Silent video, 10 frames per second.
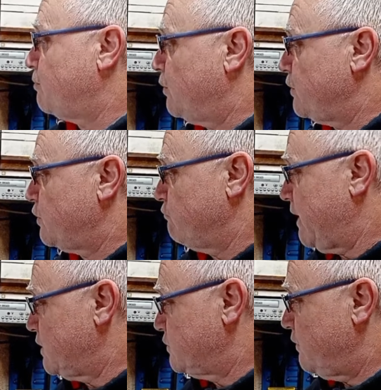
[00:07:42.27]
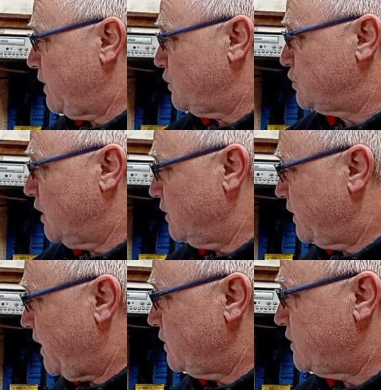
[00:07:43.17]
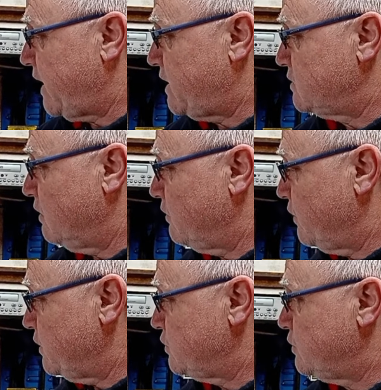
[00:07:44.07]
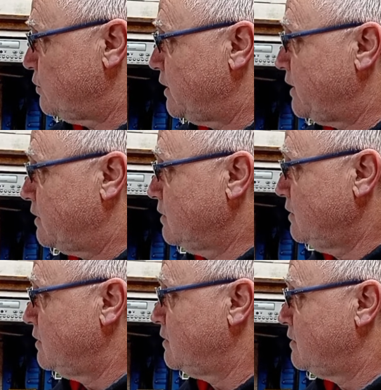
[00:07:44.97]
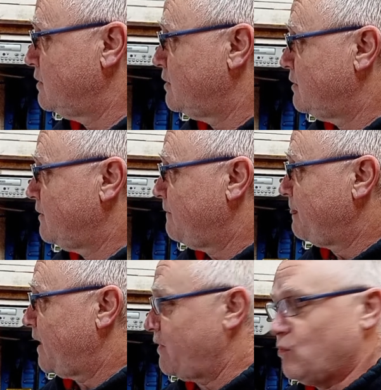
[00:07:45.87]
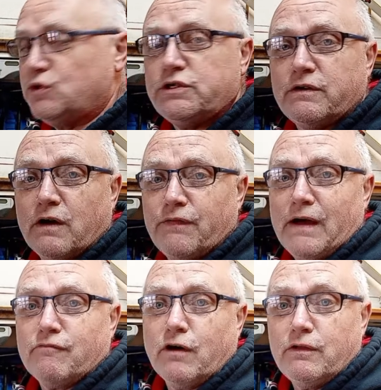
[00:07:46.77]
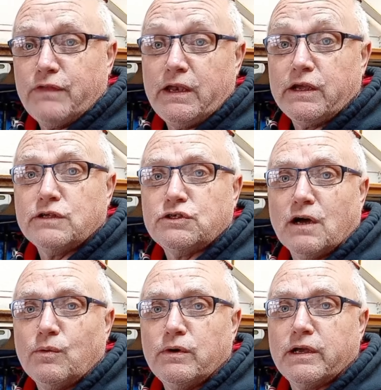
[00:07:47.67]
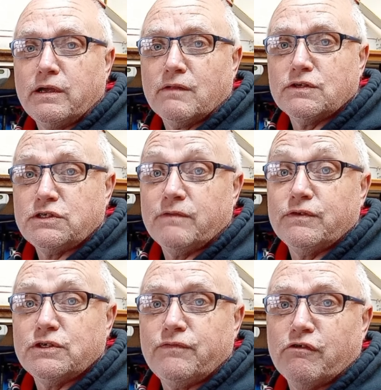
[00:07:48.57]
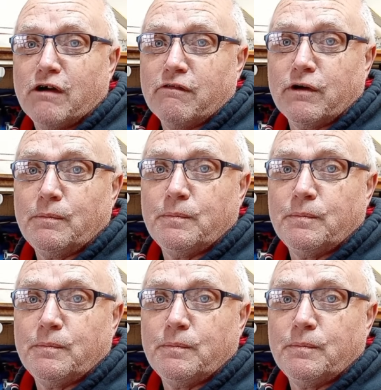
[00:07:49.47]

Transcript: point correct, so then you start getting tears like these two here. And then once you've got that right, then you can start working on the stiffness of your arrow.